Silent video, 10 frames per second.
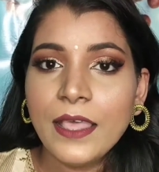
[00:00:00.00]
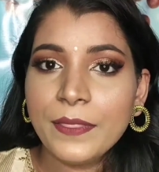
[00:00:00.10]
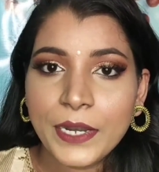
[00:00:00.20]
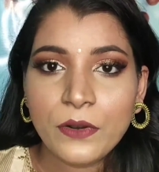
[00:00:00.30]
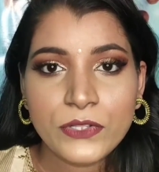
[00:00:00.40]

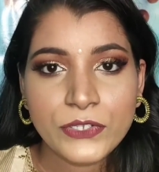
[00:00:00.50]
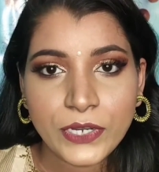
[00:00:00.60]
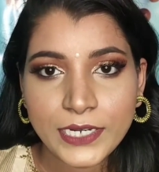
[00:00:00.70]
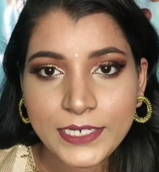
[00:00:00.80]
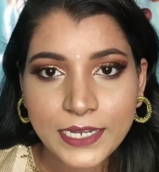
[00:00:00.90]
then also
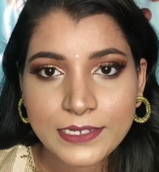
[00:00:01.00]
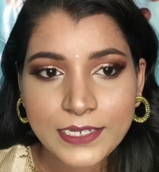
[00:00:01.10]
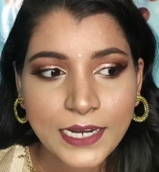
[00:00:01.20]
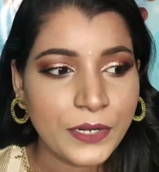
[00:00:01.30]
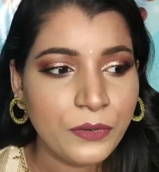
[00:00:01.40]
it
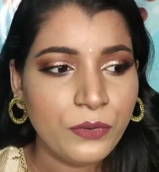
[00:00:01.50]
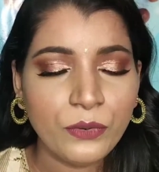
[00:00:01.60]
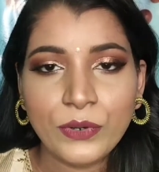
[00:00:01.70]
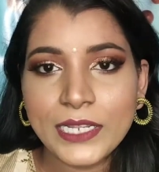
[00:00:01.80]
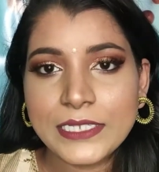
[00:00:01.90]
does that I
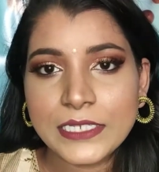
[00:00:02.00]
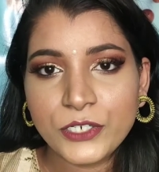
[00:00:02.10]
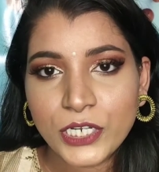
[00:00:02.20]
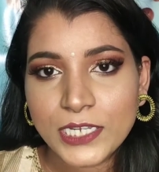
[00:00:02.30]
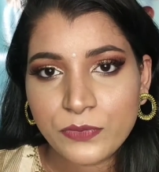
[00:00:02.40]
don't know it's
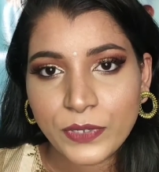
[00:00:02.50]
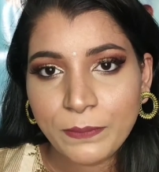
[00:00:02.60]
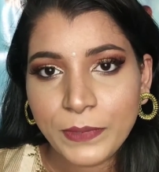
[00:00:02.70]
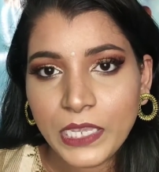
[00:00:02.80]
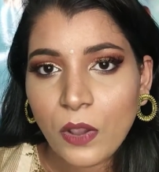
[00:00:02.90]
just
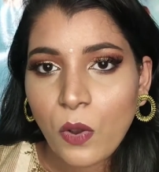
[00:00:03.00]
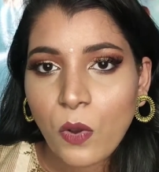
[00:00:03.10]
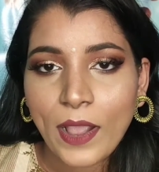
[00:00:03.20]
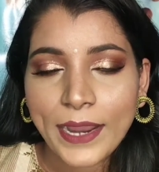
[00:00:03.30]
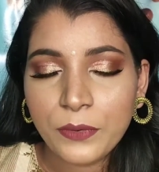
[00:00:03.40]
with me
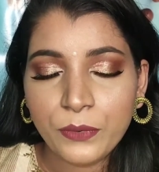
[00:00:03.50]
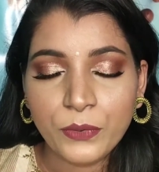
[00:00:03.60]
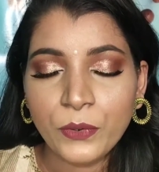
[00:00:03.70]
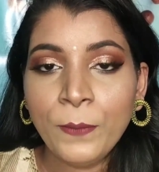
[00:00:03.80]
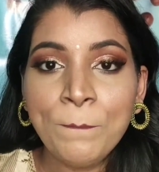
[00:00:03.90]
or I
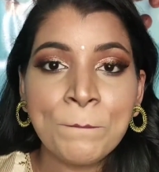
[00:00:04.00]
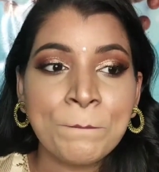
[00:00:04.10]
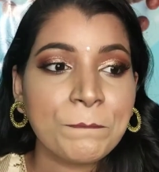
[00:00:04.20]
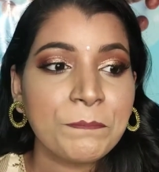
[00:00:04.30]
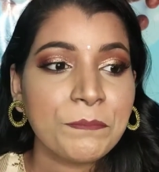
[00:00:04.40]
don't know
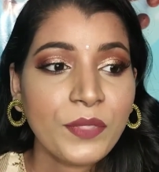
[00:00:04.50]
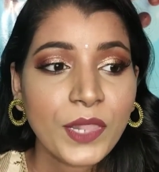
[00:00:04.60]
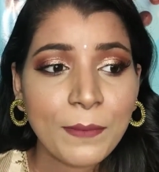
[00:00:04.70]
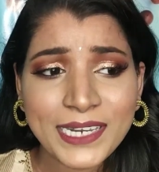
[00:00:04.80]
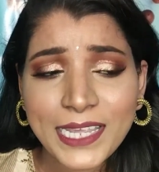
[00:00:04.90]

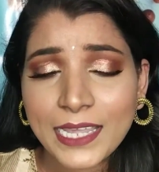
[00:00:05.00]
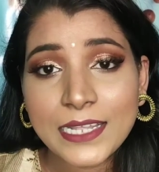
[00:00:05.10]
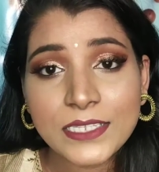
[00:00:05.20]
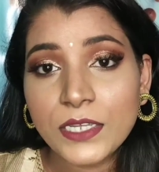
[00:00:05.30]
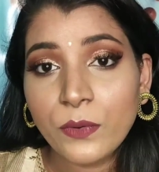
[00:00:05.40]
but yeah
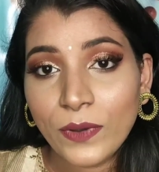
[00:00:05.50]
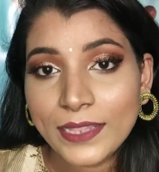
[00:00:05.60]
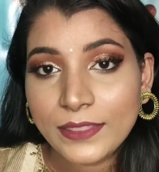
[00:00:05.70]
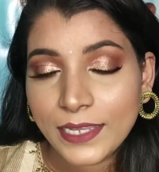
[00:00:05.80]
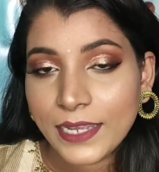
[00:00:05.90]
that's the
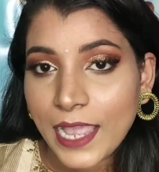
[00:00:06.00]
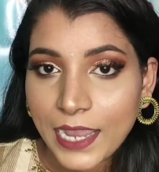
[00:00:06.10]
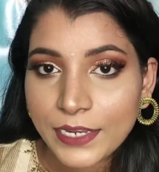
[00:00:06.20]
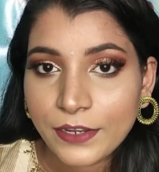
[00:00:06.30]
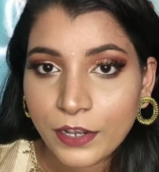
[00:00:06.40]
one thing
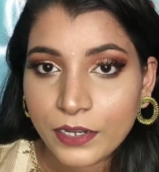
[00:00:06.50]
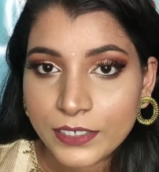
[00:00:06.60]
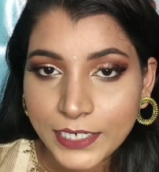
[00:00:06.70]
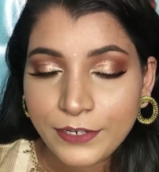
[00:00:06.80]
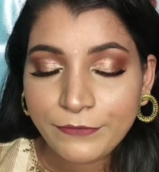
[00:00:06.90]
I uh,
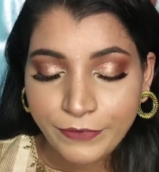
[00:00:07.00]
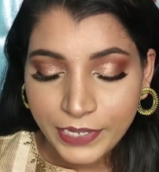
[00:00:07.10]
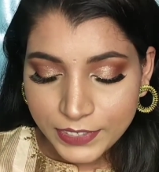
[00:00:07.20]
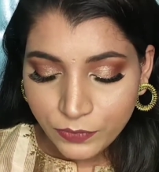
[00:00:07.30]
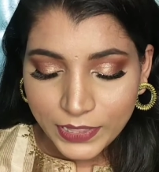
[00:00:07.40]
did
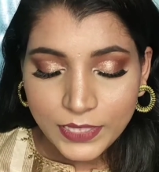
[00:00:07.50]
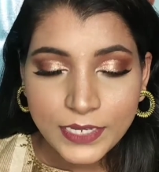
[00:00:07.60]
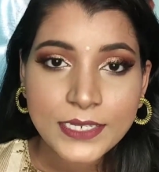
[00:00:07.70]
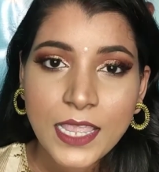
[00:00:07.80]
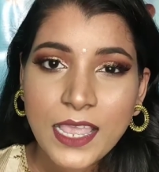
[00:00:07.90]
face with
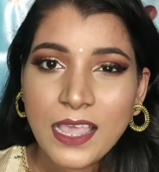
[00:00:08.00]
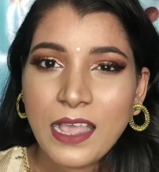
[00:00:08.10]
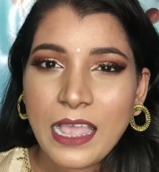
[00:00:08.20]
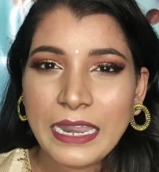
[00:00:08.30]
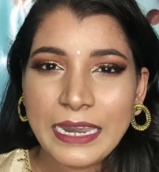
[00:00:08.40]
this
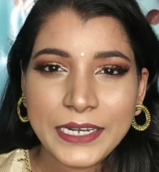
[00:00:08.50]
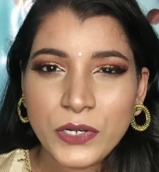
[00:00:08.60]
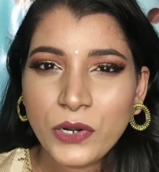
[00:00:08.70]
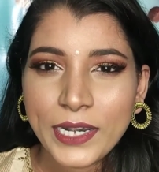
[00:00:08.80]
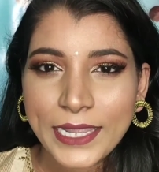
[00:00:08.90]
and I
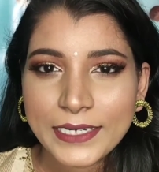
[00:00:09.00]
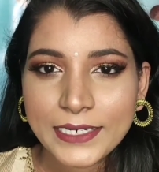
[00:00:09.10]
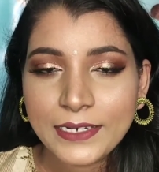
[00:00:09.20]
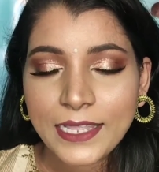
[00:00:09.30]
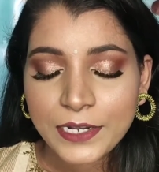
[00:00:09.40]
did not
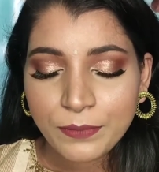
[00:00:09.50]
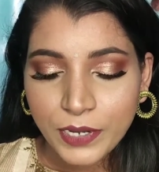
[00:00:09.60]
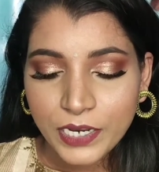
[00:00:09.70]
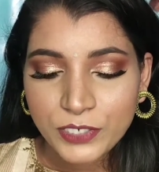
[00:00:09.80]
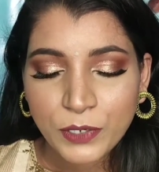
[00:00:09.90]
liked it that
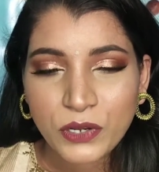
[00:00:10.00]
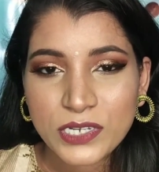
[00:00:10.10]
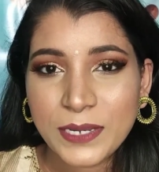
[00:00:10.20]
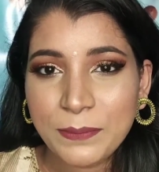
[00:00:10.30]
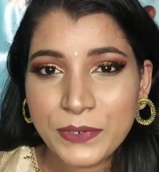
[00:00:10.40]
much
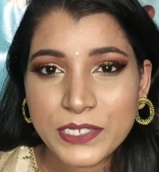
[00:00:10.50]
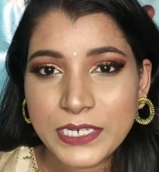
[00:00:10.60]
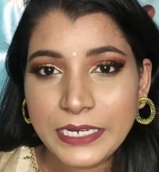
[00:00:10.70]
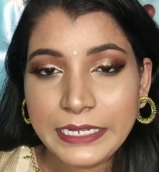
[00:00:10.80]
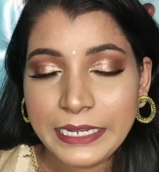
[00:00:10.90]
because I
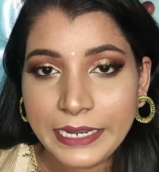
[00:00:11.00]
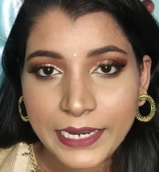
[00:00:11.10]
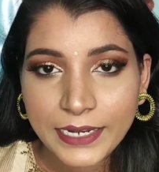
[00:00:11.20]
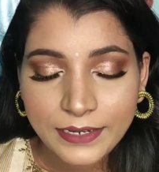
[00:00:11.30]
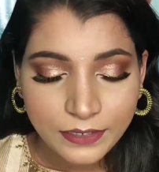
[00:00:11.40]
personally
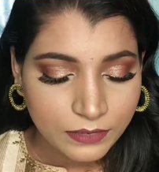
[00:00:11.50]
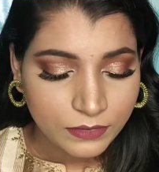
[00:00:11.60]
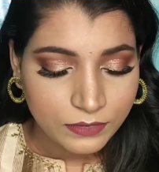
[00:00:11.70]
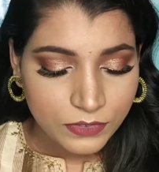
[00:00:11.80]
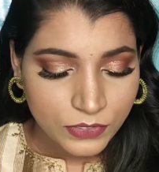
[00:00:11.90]
hate
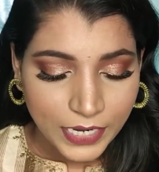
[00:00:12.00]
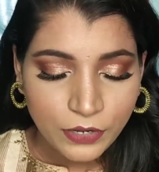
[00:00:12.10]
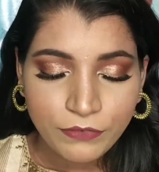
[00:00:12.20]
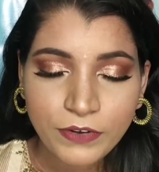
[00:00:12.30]
those kind of